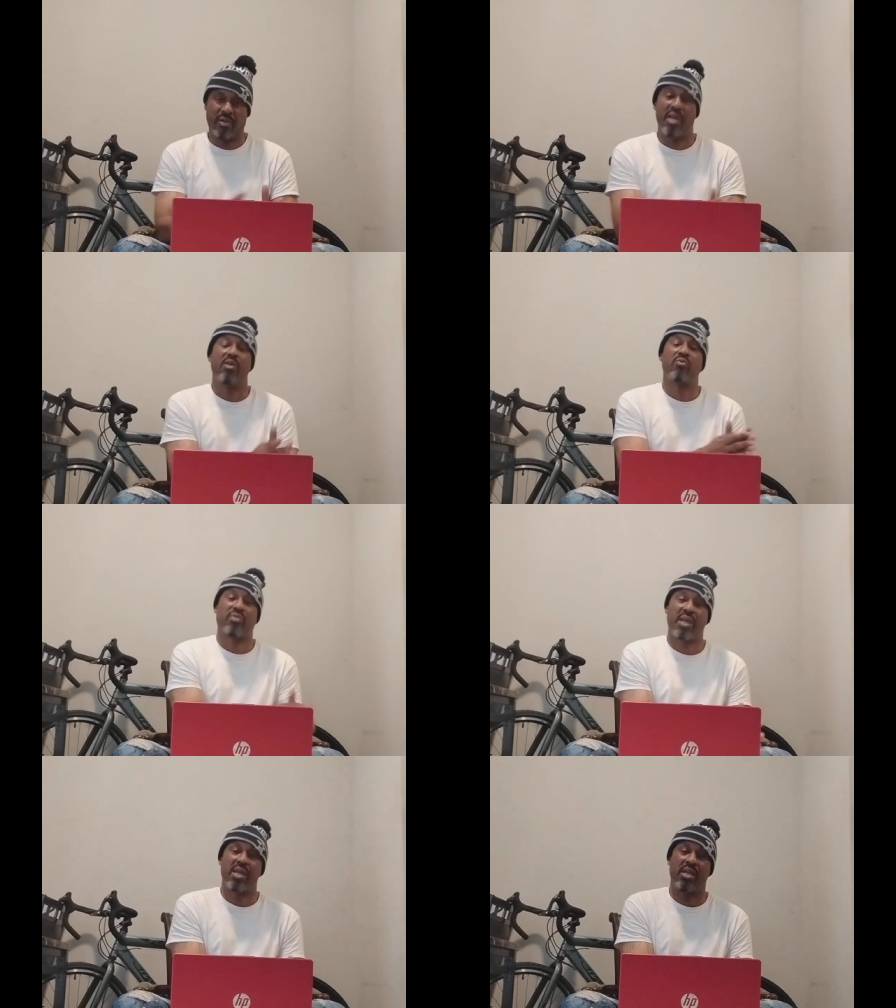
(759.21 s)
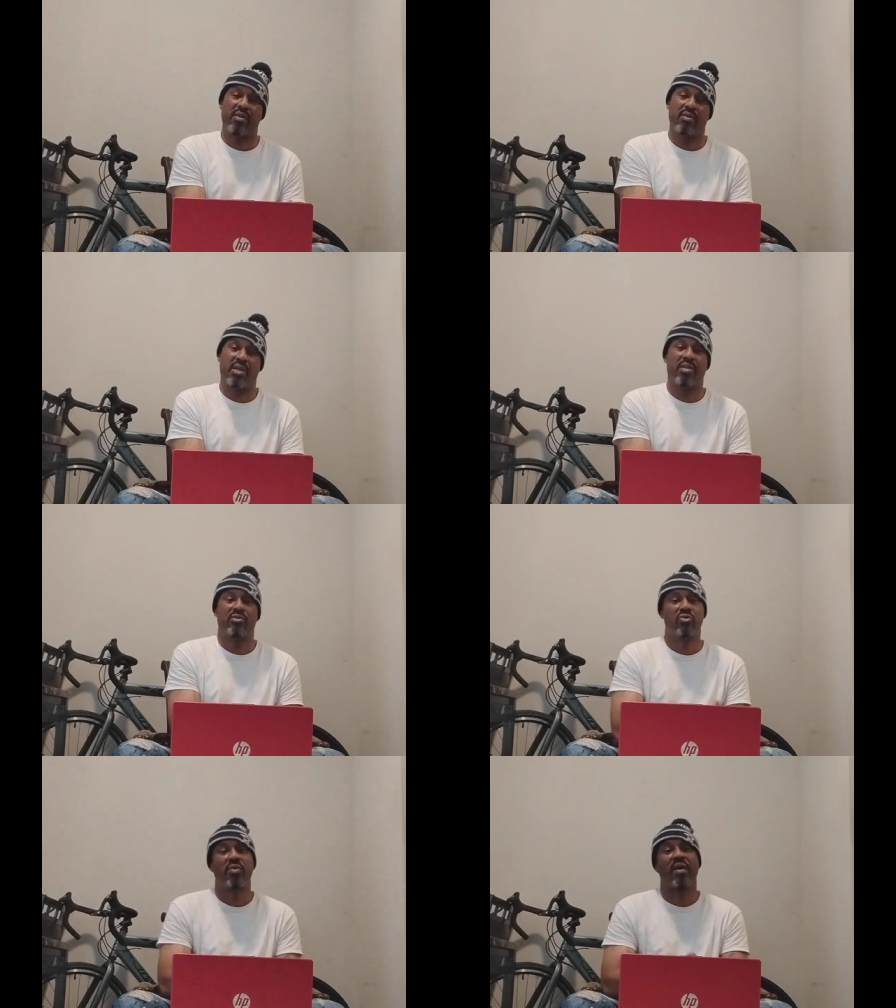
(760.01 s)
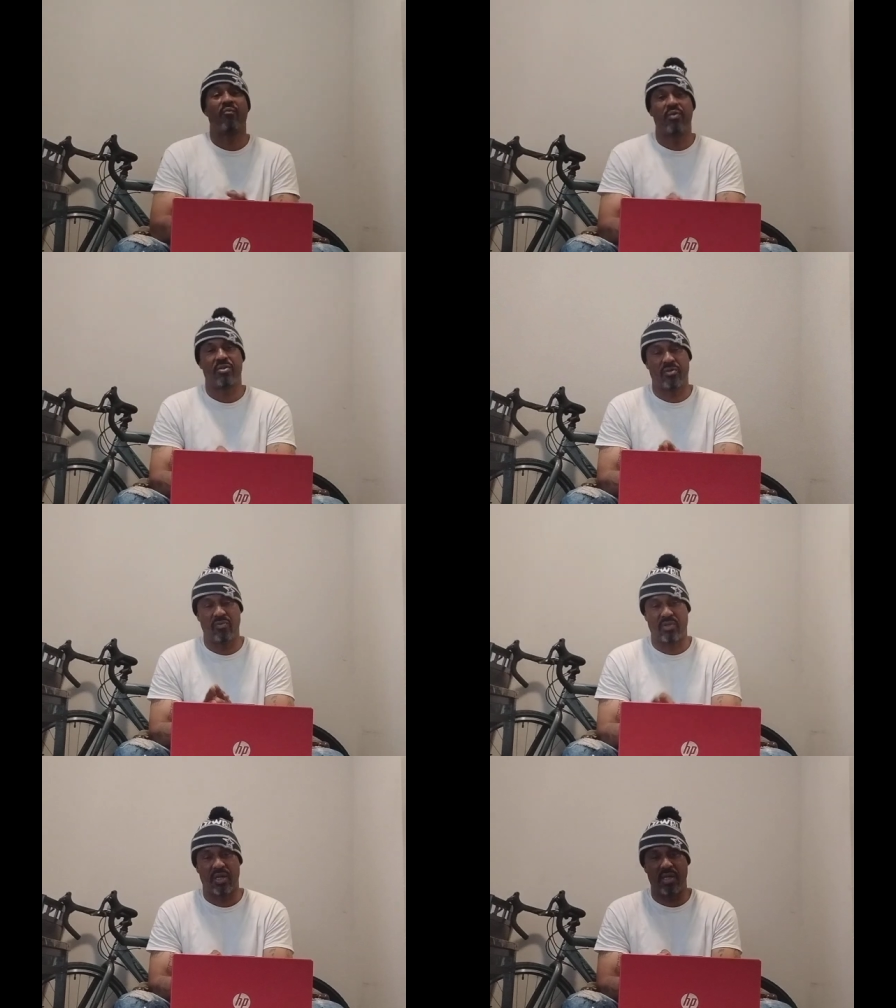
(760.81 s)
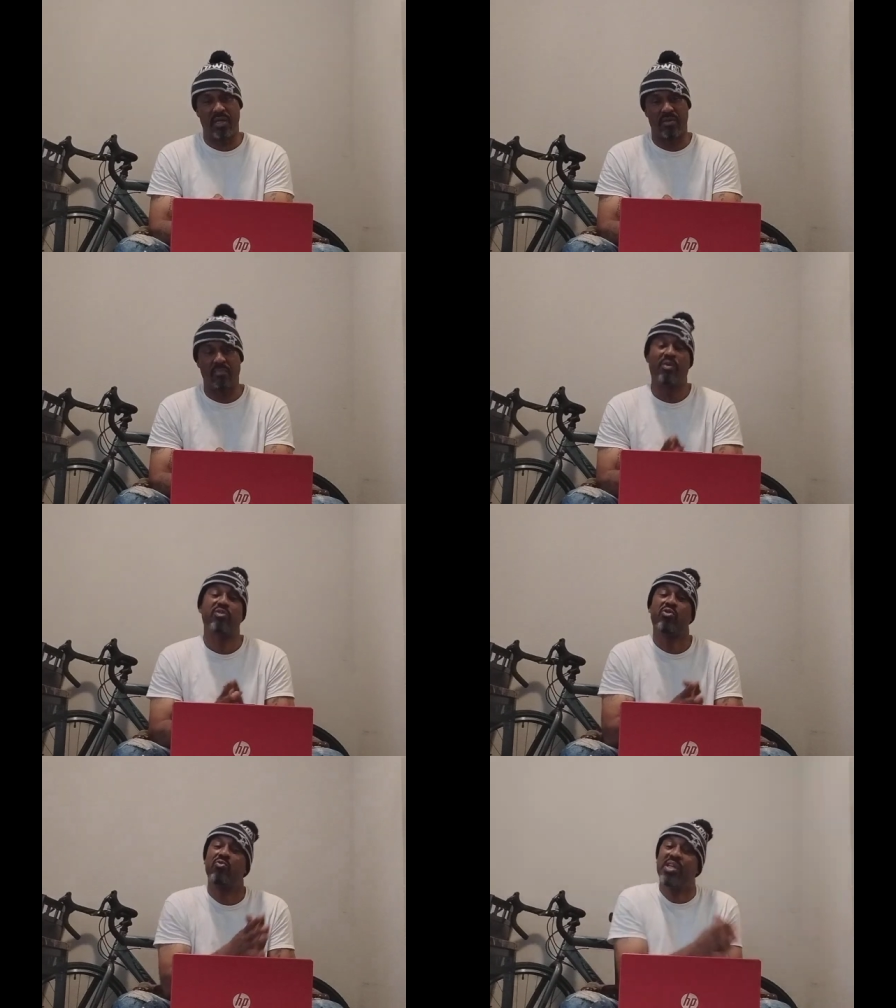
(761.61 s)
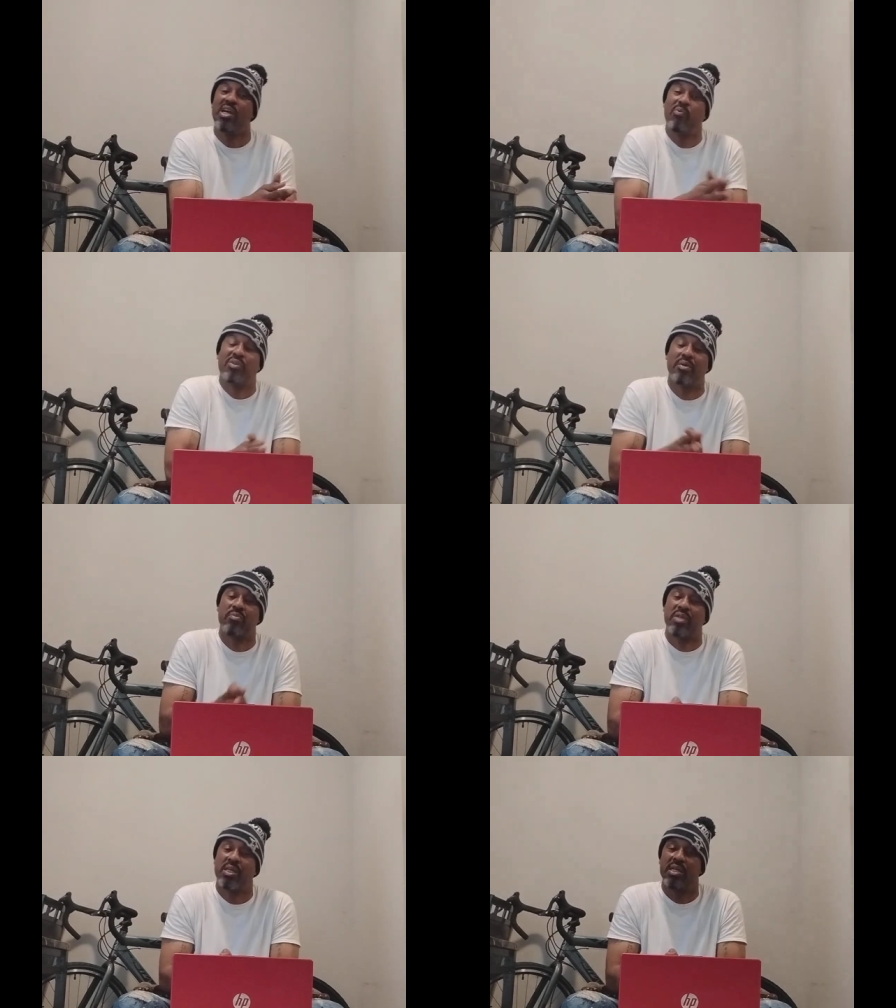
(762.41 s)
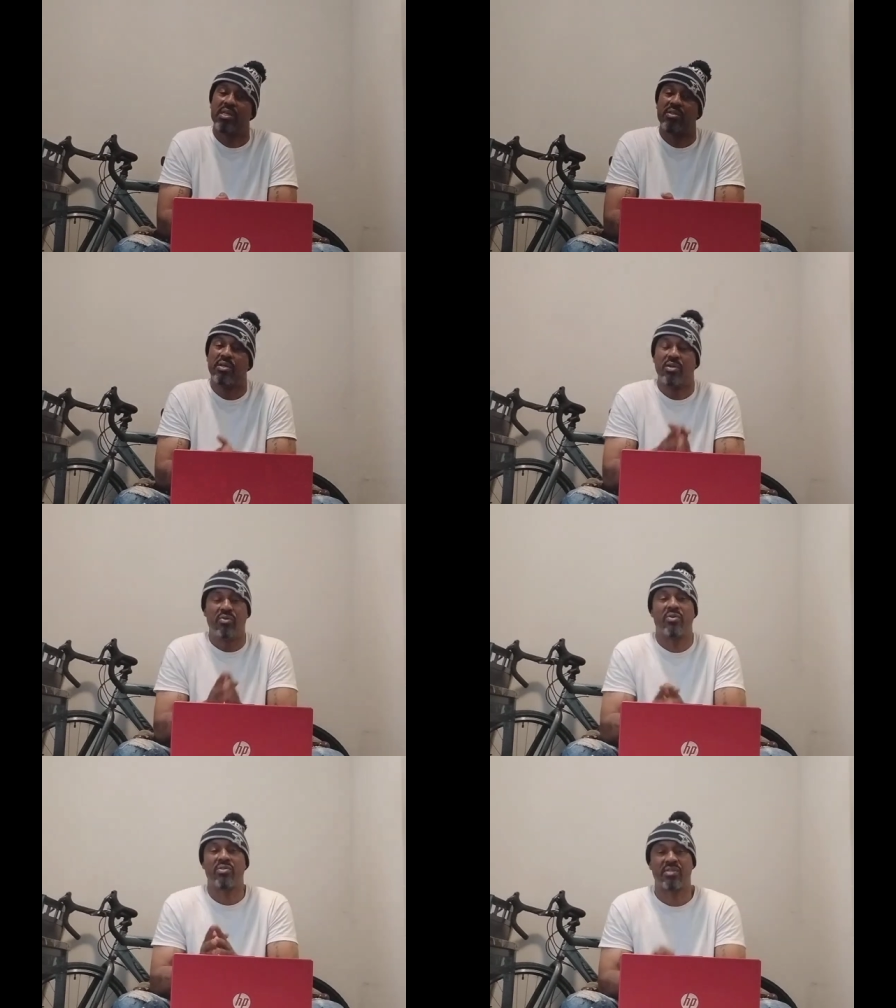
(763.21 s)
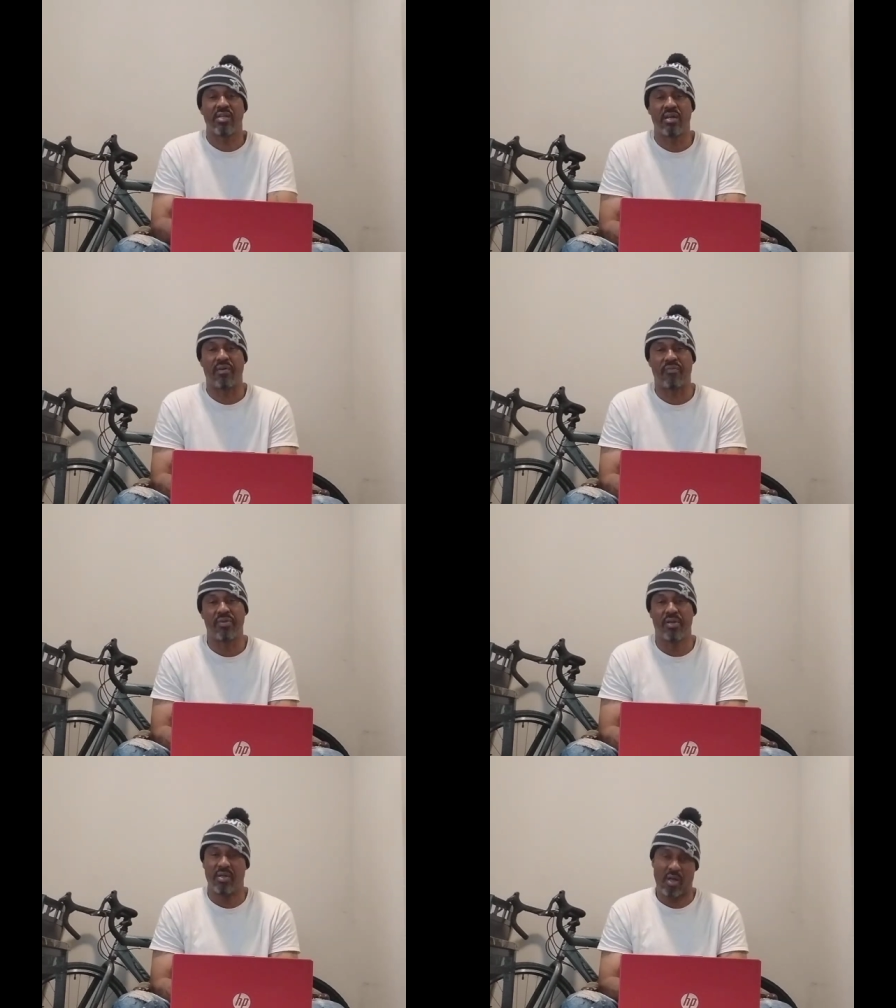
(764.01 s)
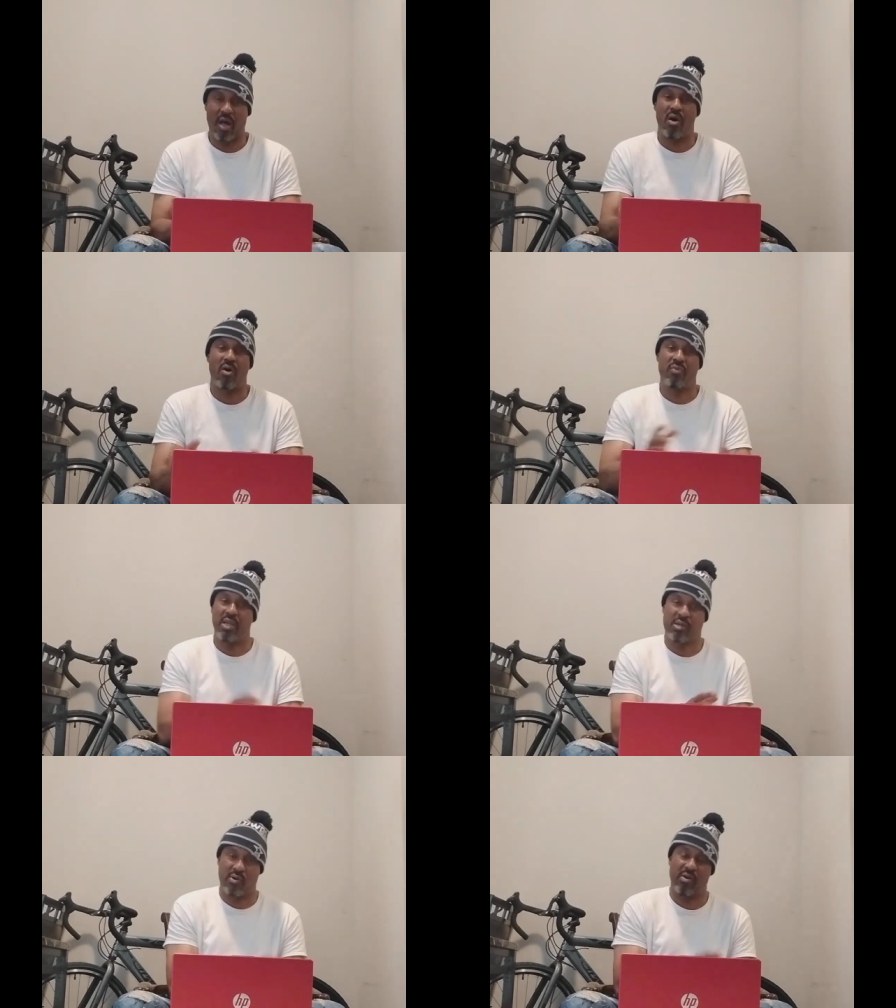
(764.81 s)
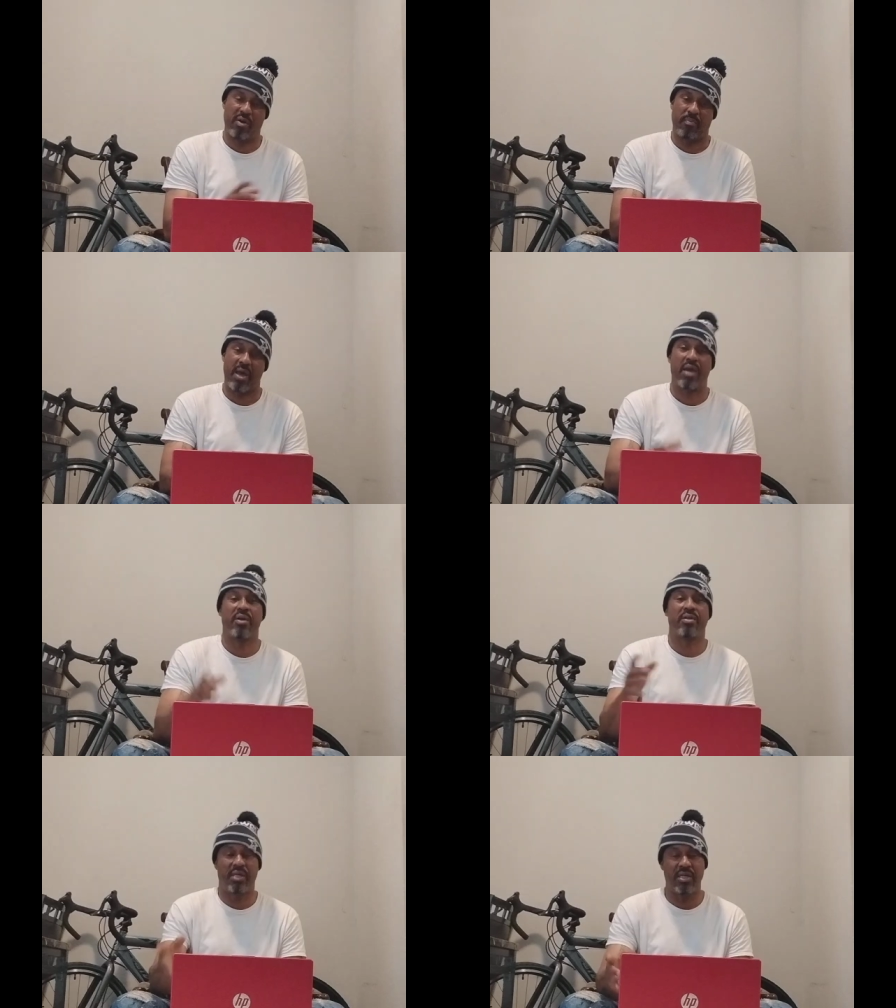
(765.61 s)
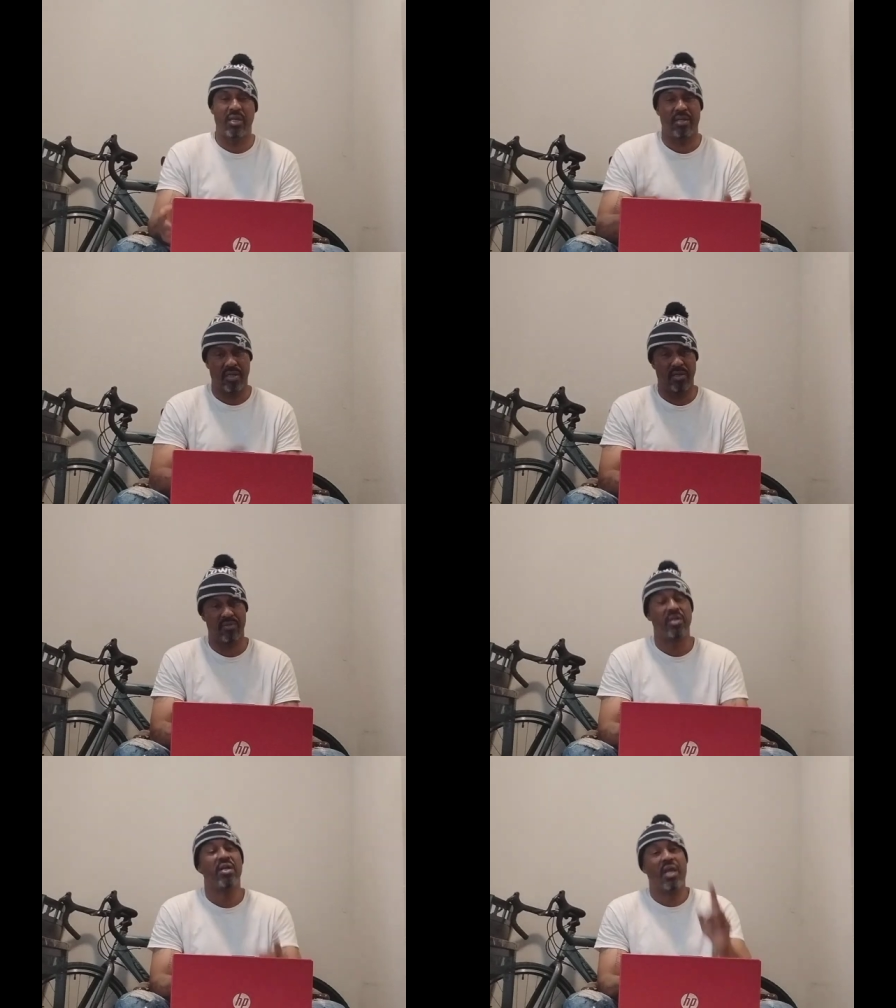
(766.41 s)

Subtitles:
they don't think that you have went through things, but you deal with them things yourself. All they caring about again is,